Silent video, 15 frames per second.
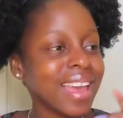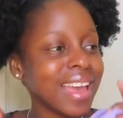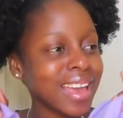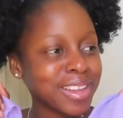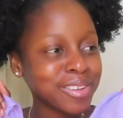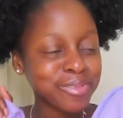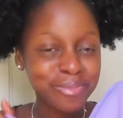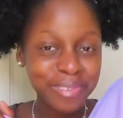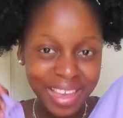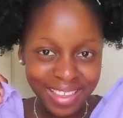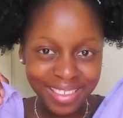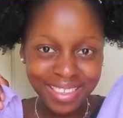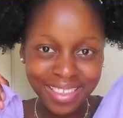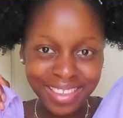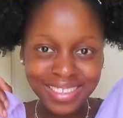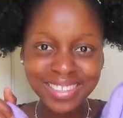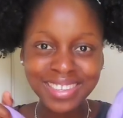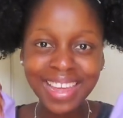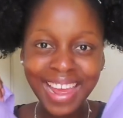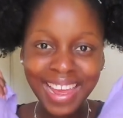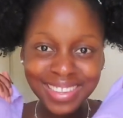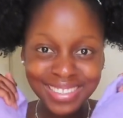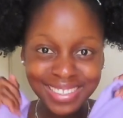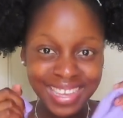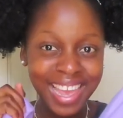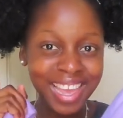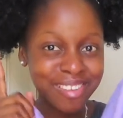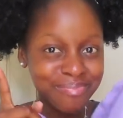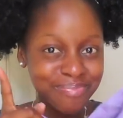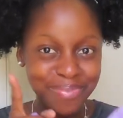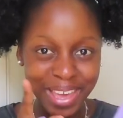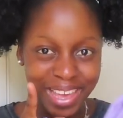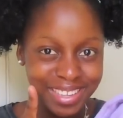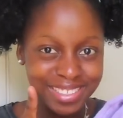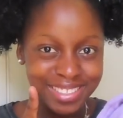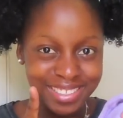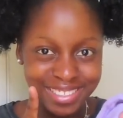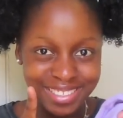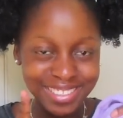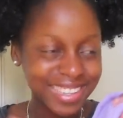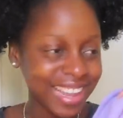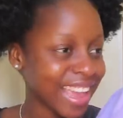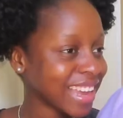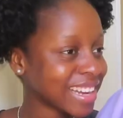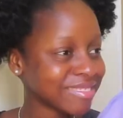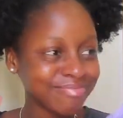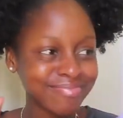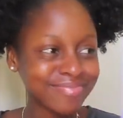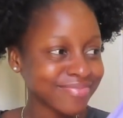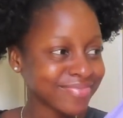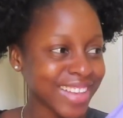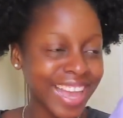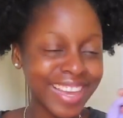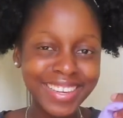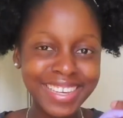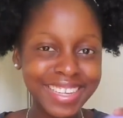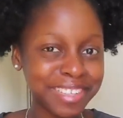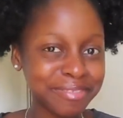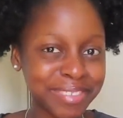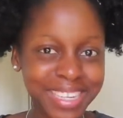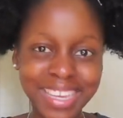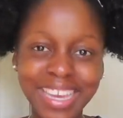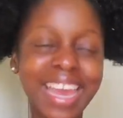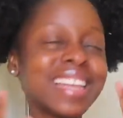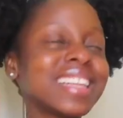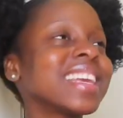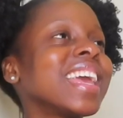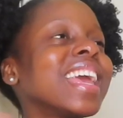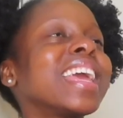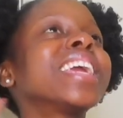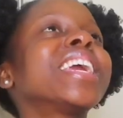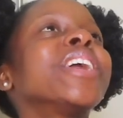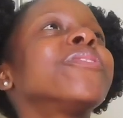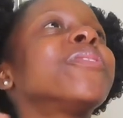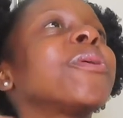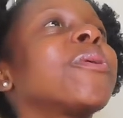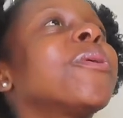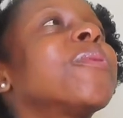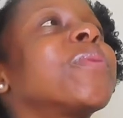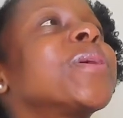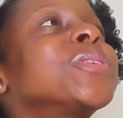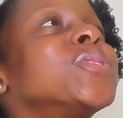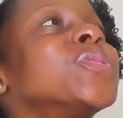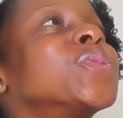and wear this so that I take pictures. Like, are you kidding me? Can we go back to